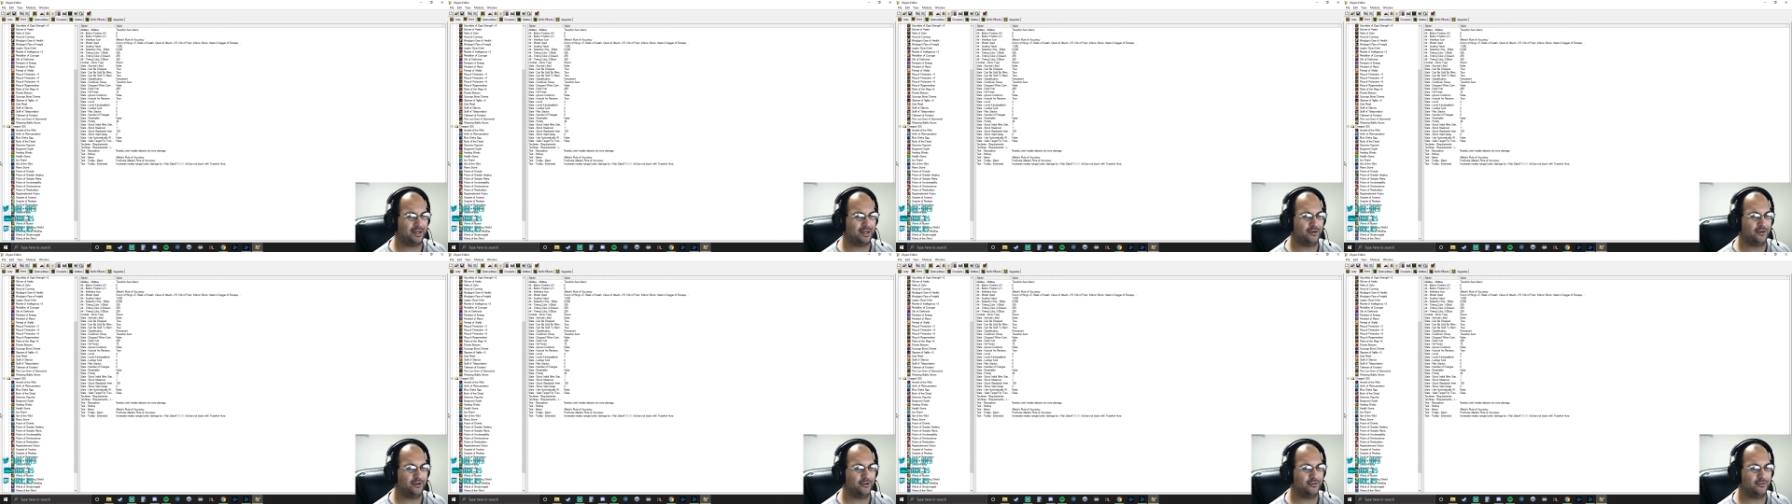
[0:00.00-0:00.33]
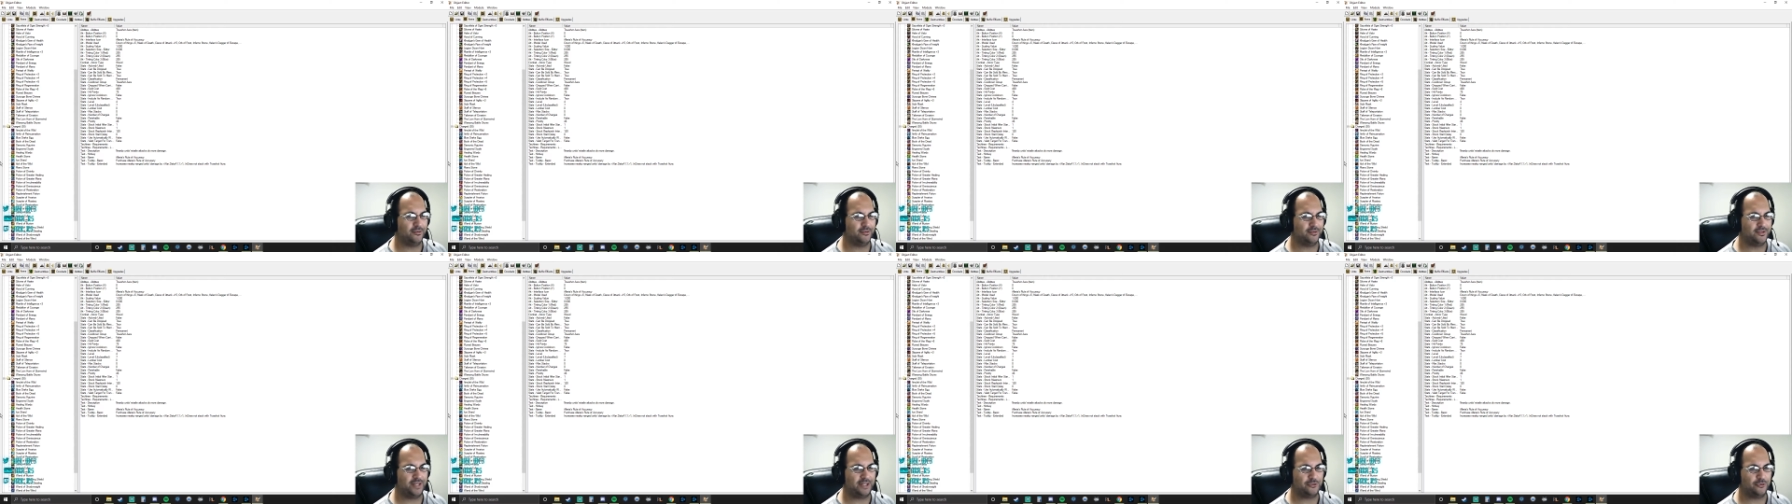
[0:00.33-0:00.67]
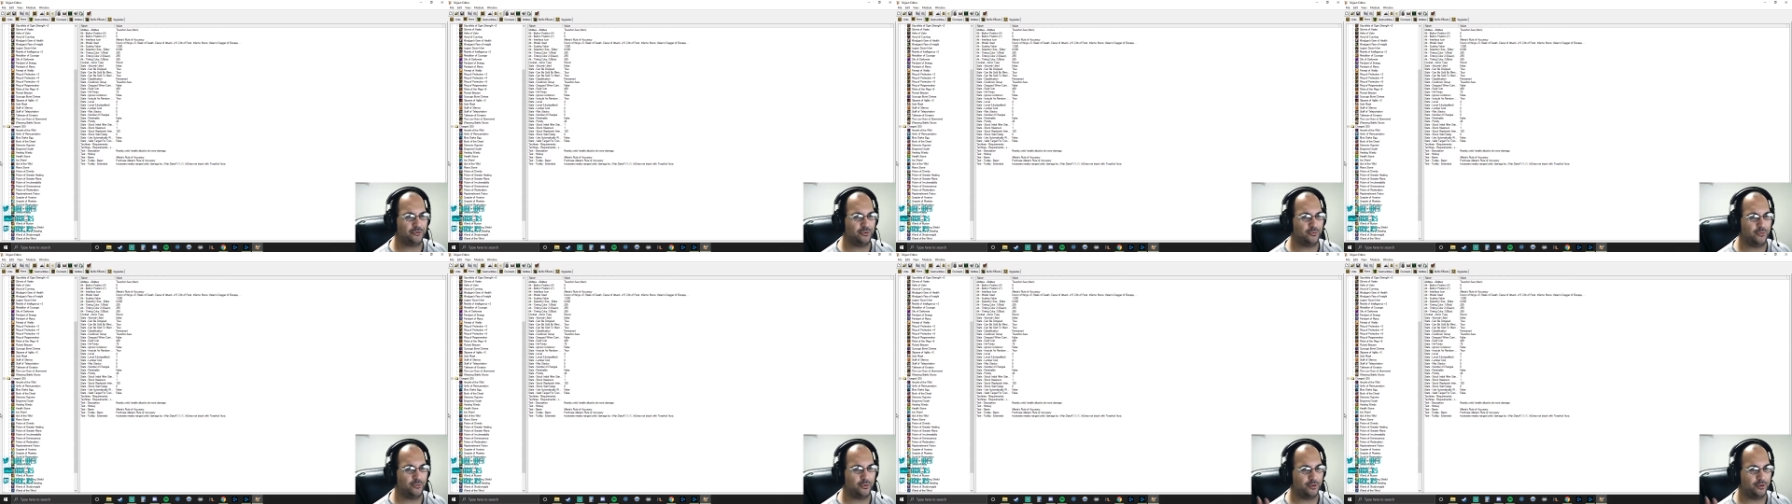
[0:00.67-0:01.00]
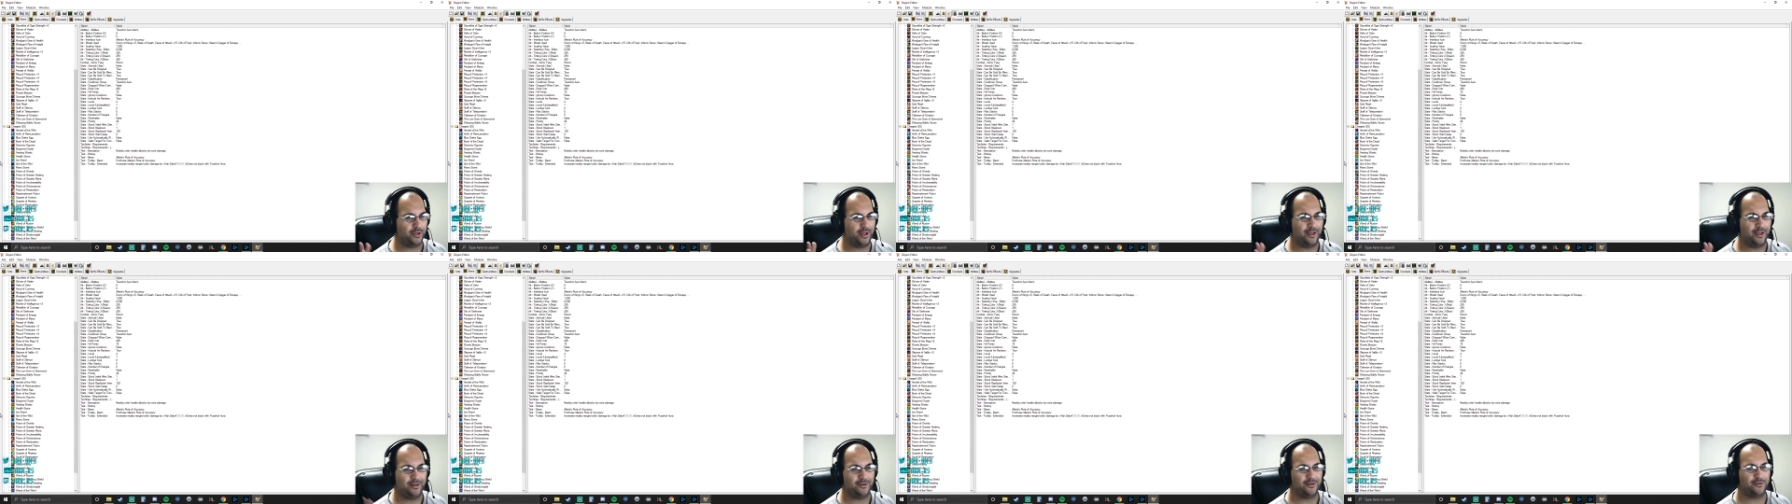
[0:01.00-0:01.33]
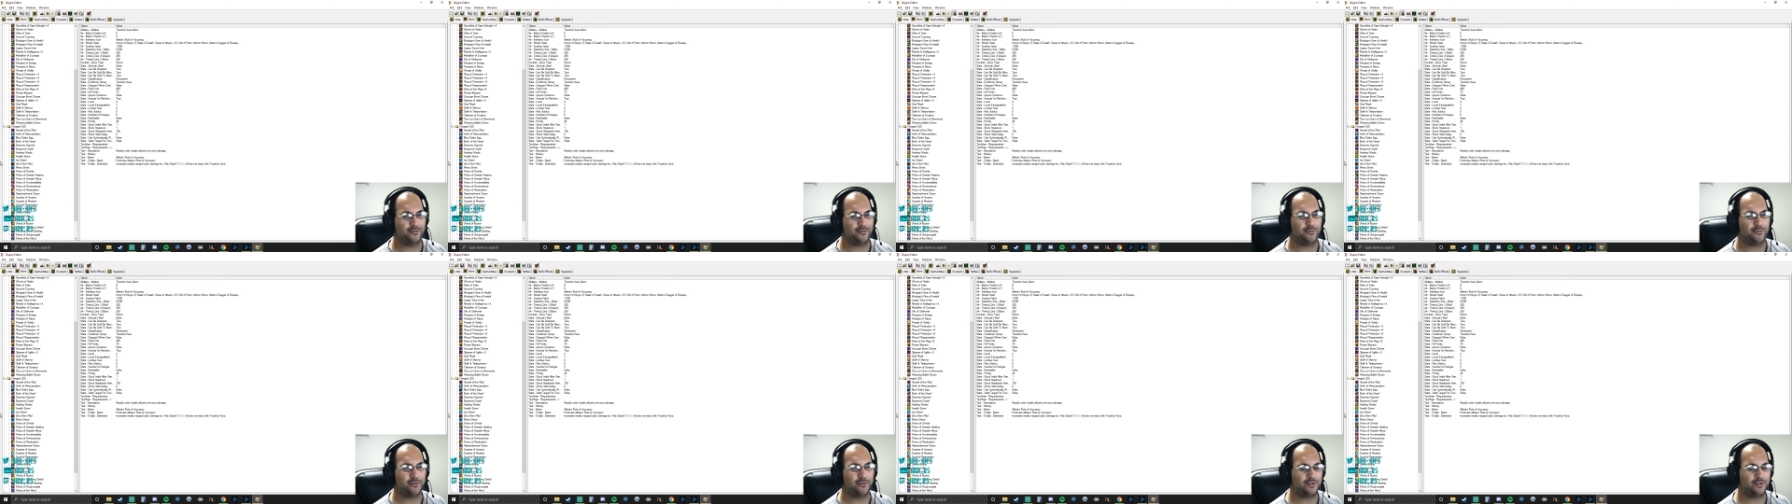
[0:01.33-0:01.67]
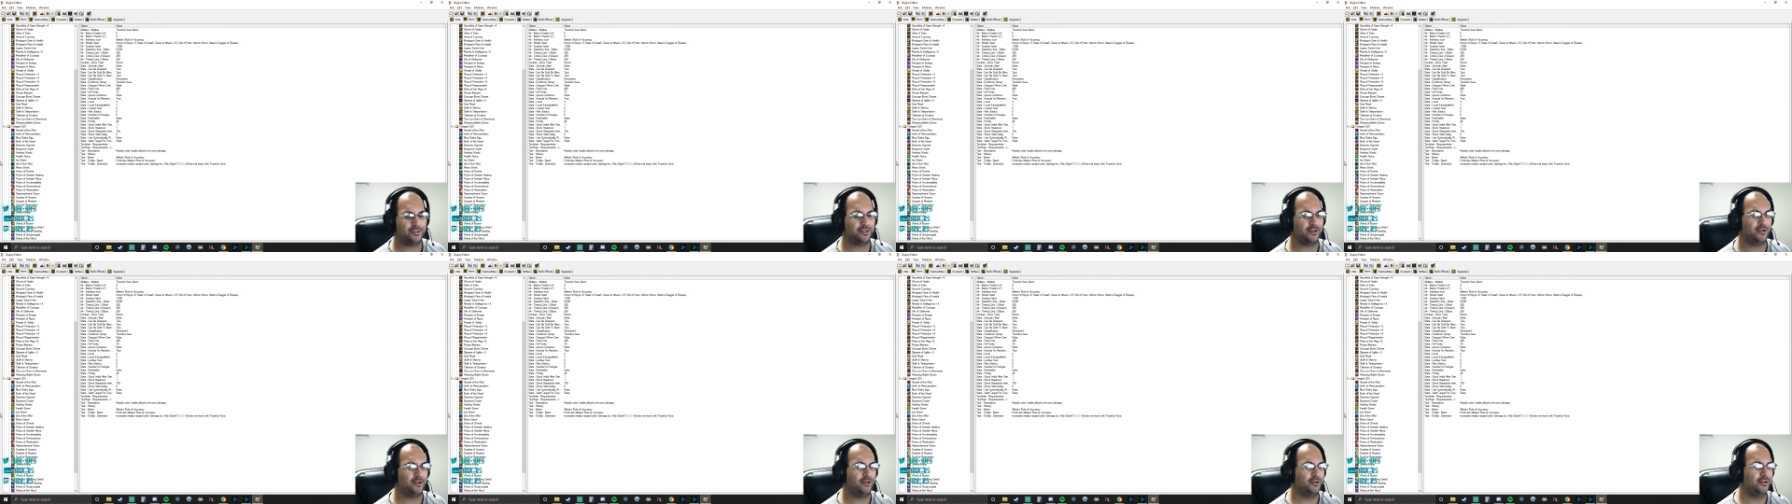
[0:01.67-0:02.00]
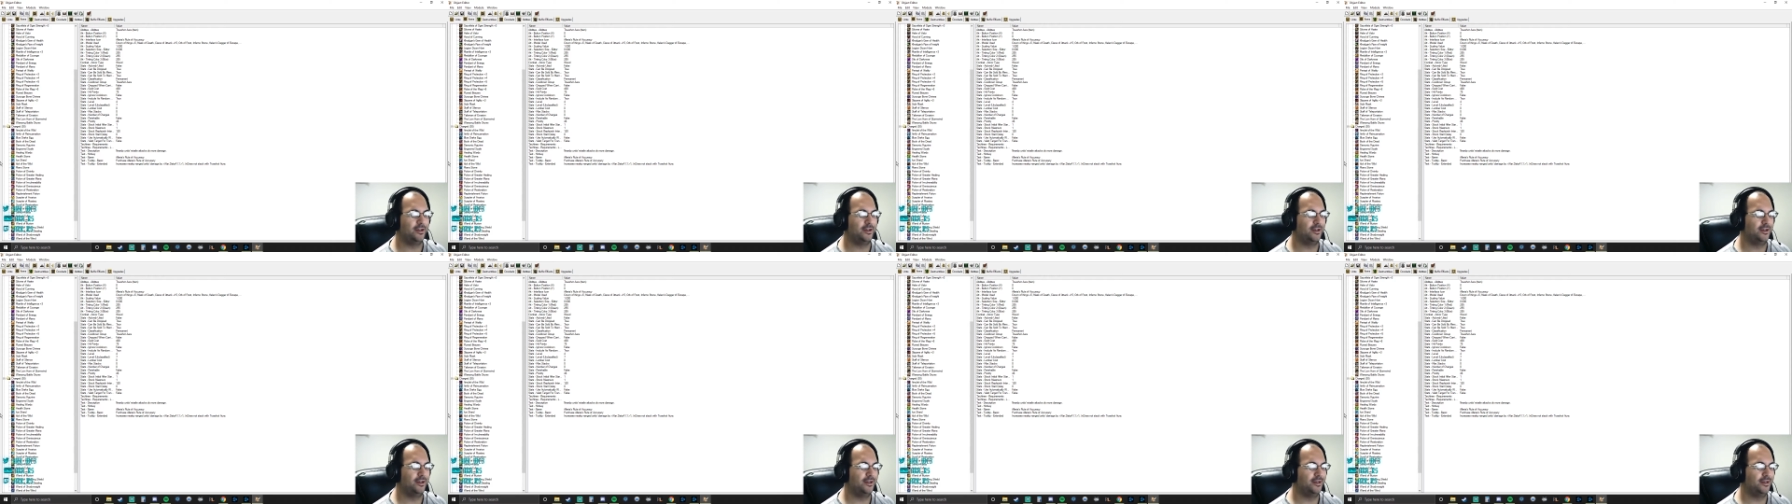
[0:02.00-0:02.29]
called Sentry Ward. I don't know what it's called.